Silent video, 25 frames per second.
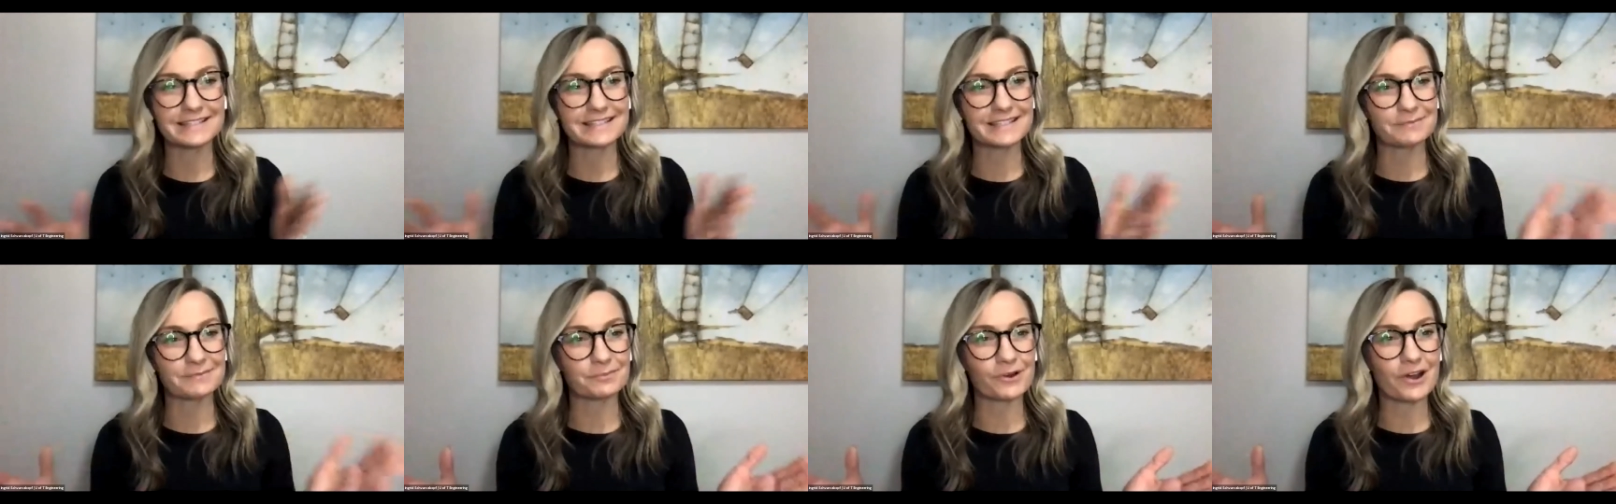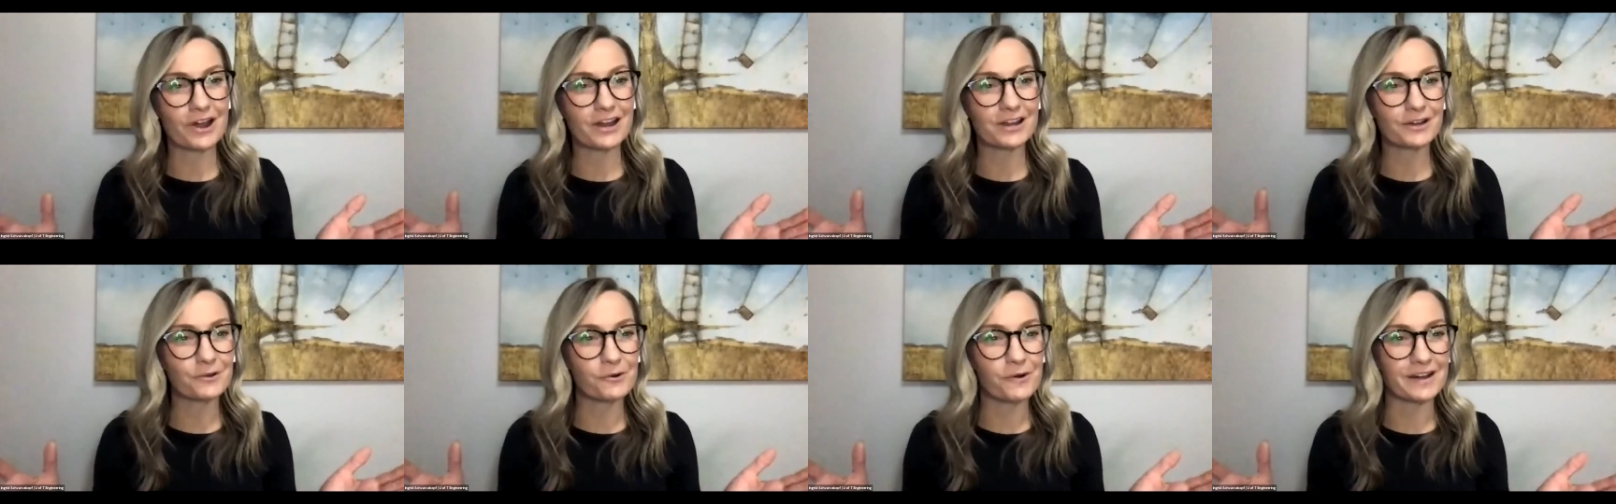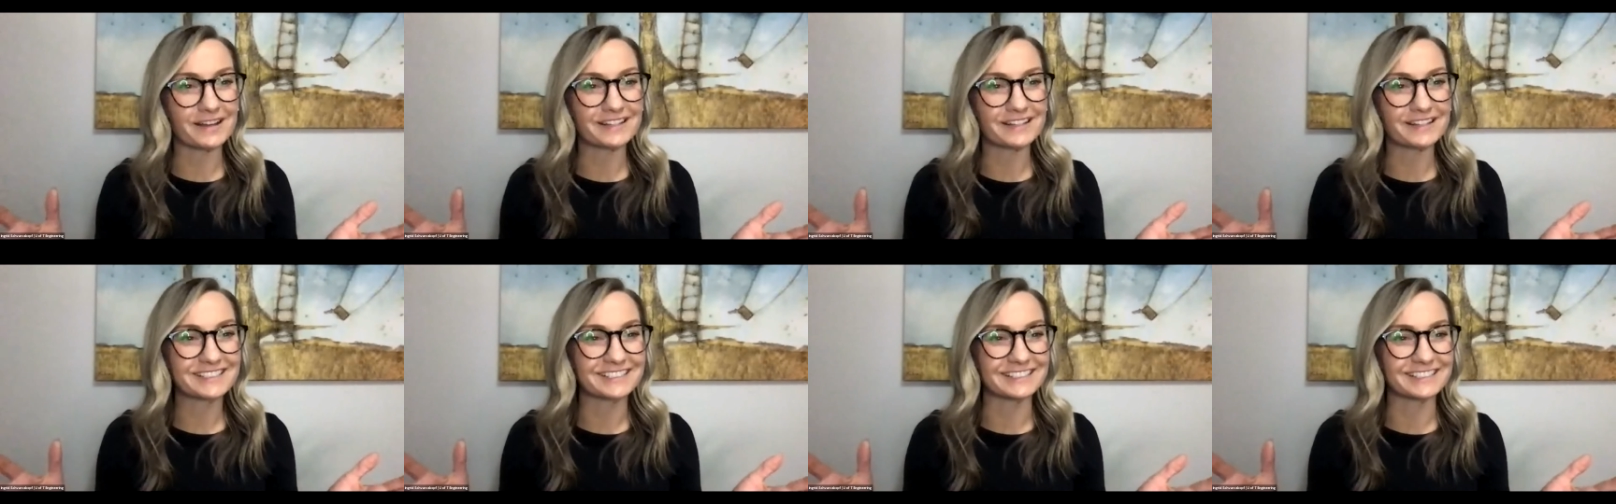it's a broad
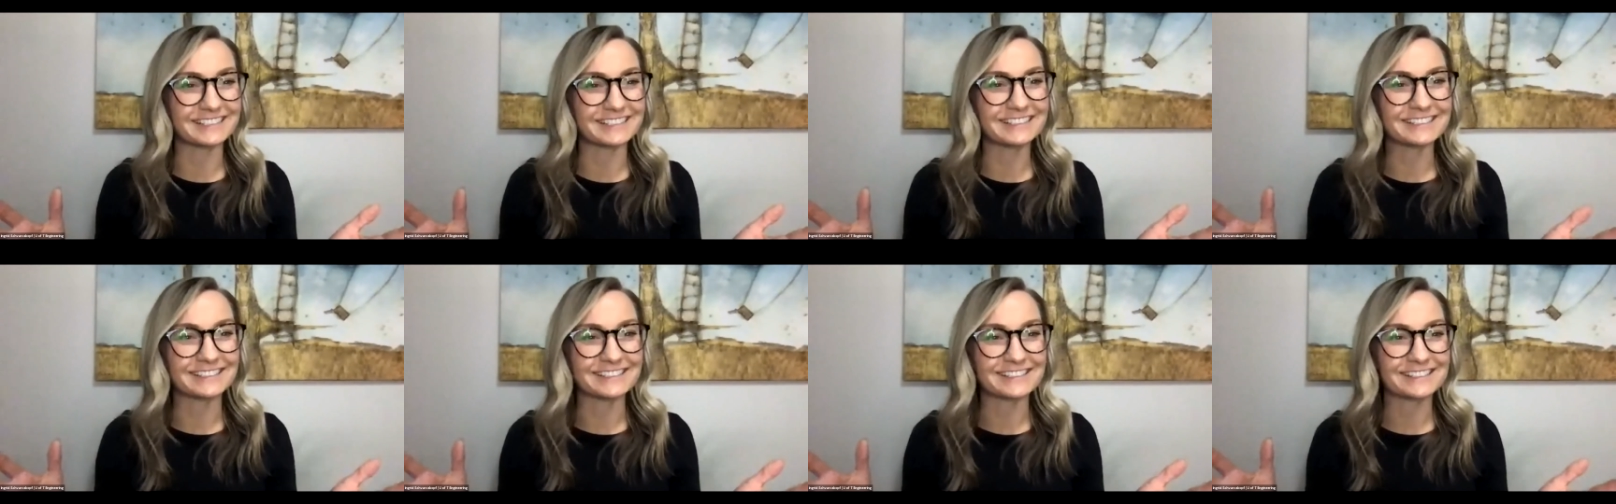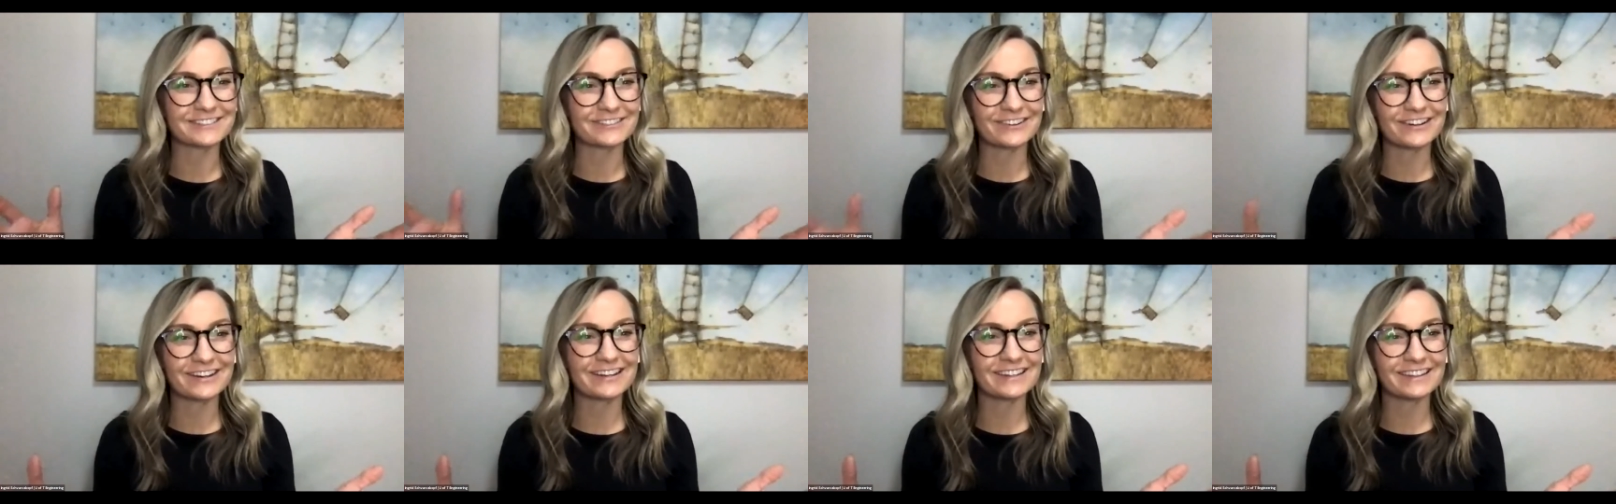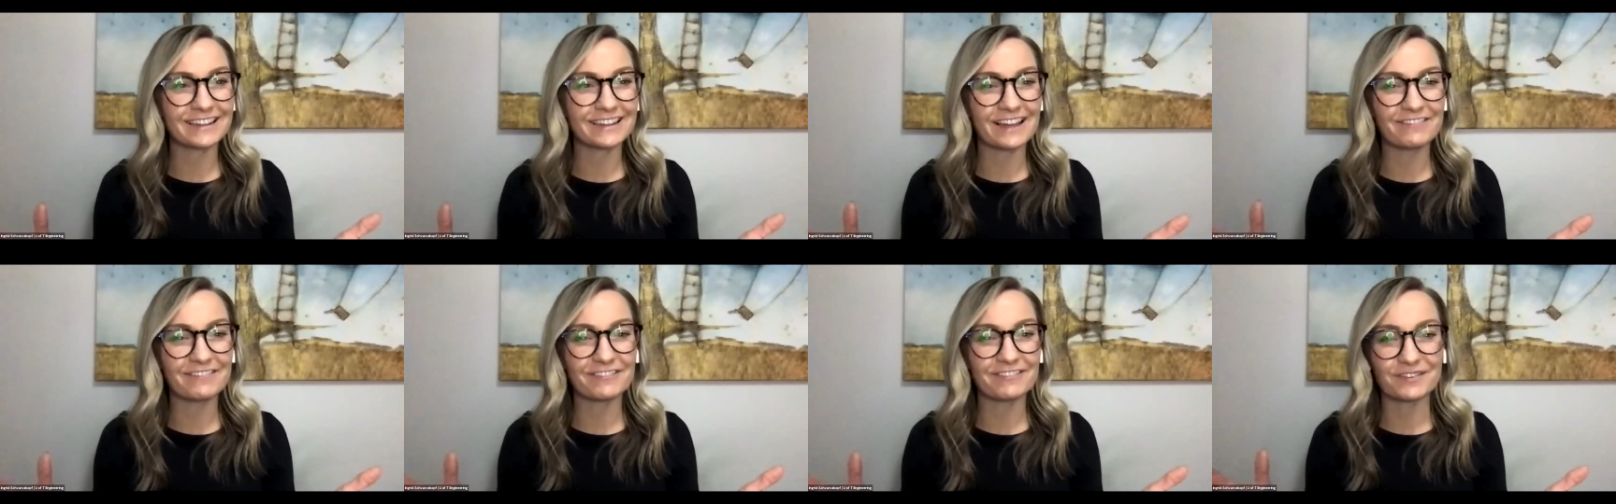question. Does grade
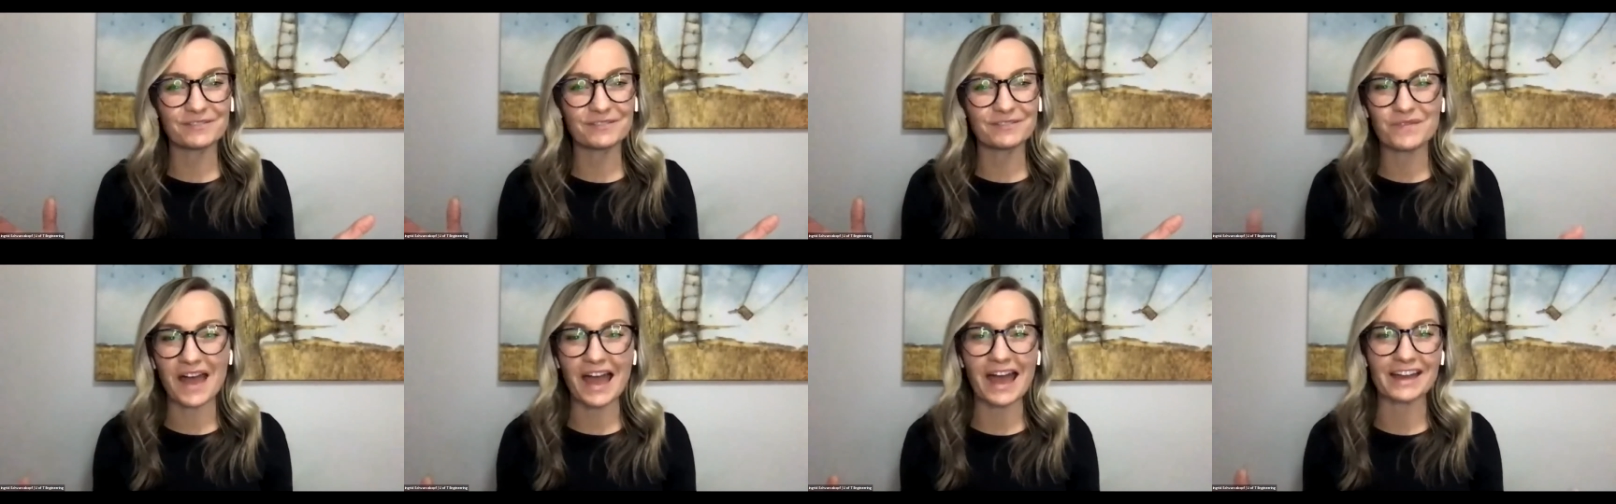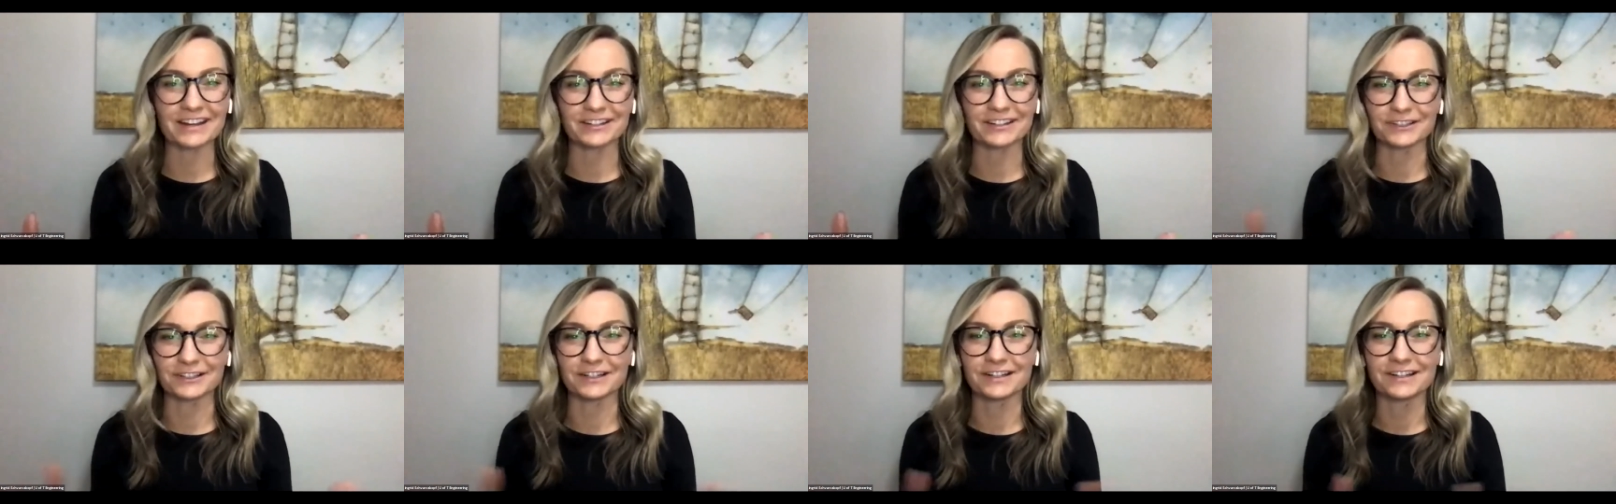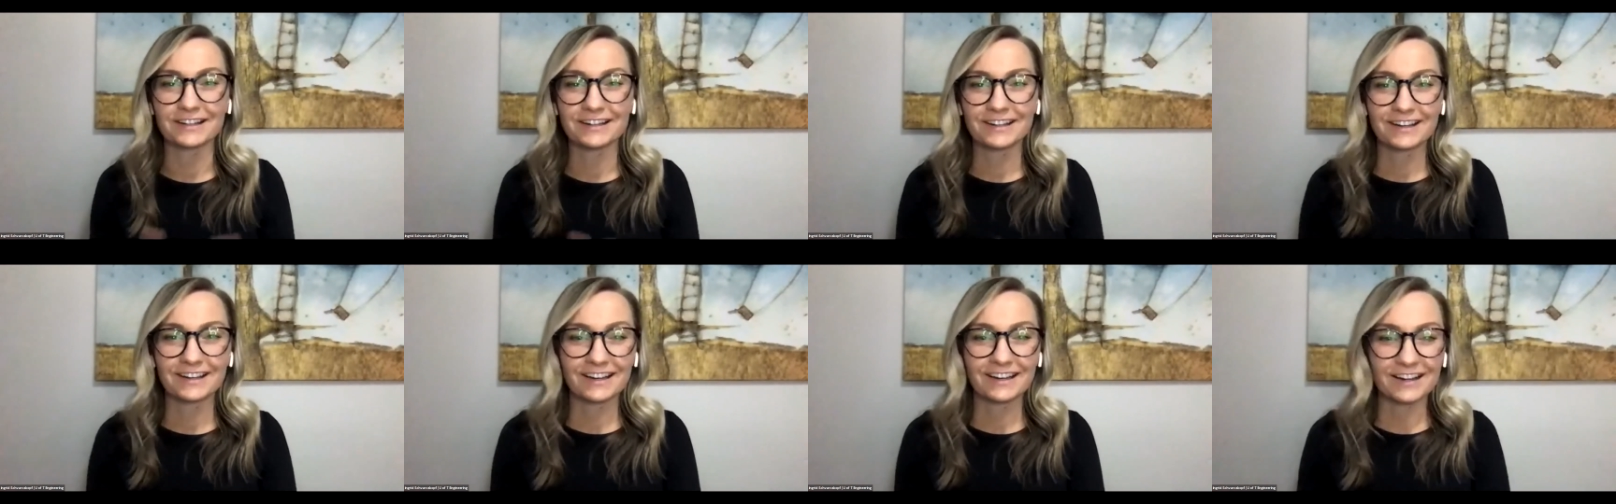11 matter?